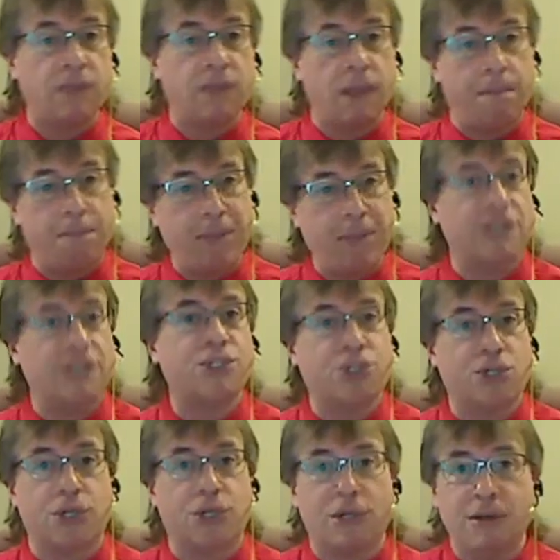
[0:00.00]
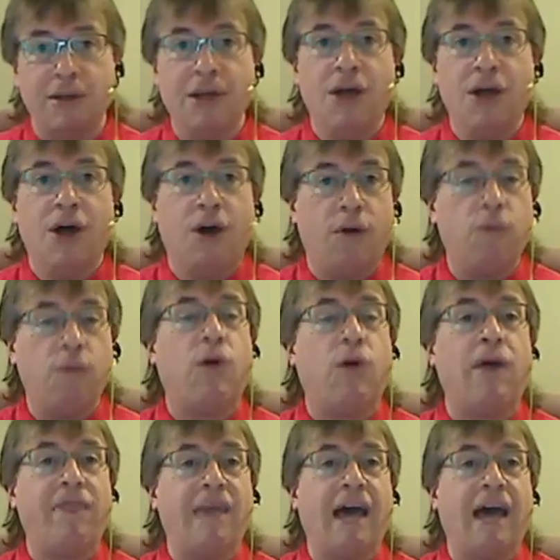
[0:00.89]
picture of
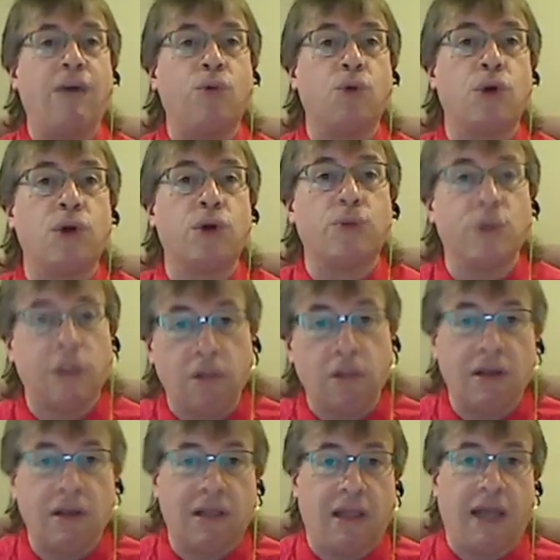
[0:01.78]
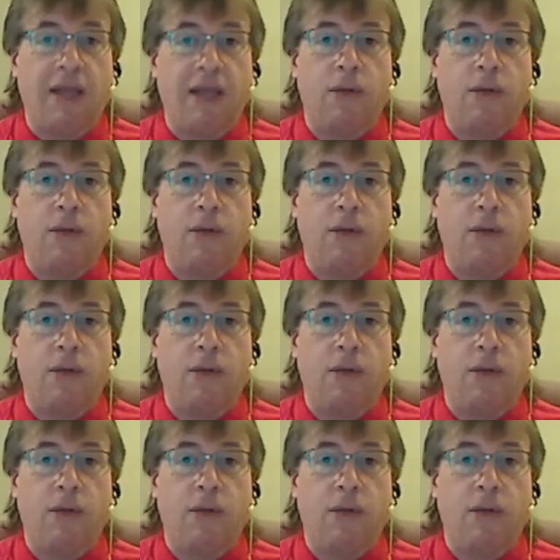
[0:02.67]
what that world would look like.